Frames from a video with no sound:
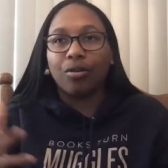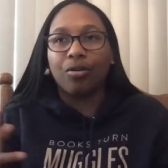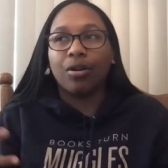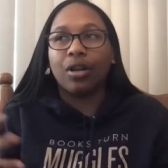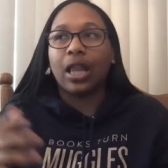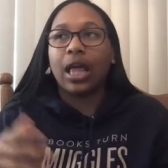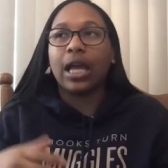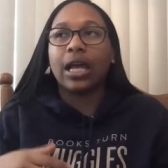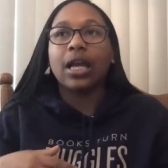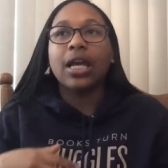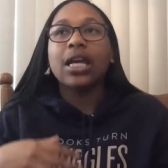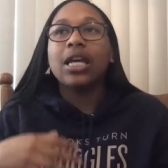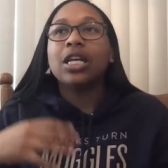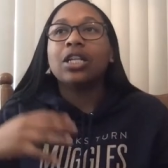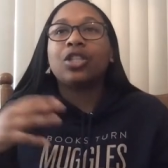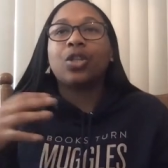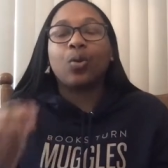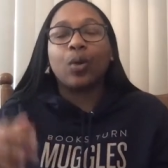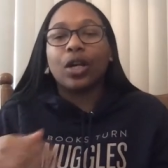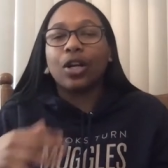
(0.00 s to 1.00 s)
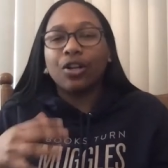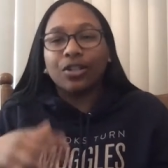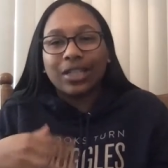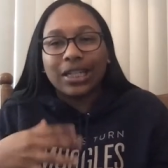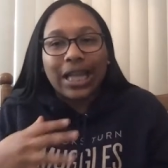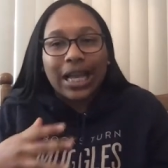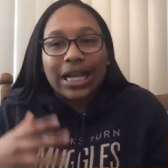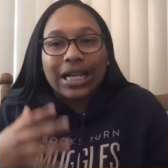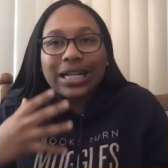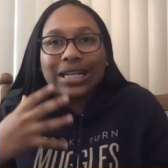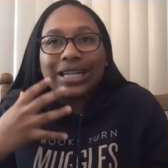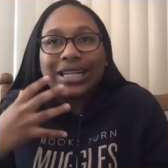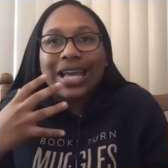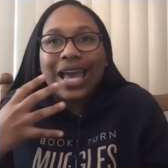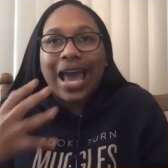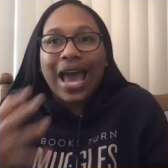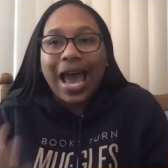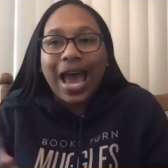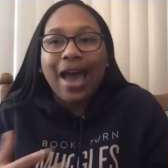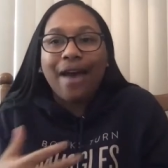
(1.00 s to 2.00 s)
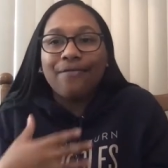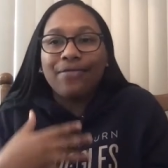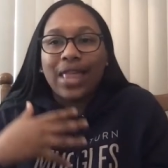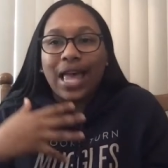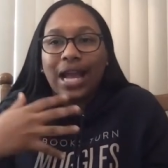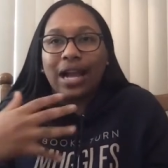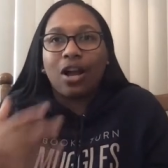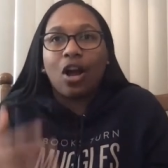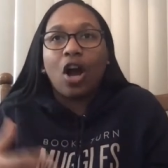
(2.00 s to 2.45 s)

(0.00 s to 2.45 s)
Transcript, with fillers: or like Twitter to like have that